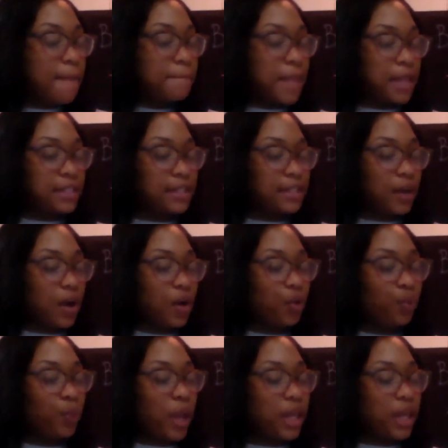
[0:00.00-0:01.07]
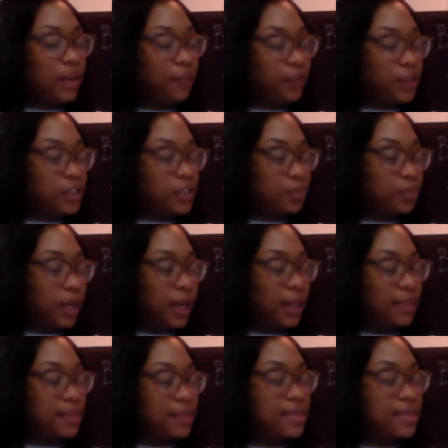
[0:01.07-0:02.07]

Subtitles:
Mexico, waiting for spring.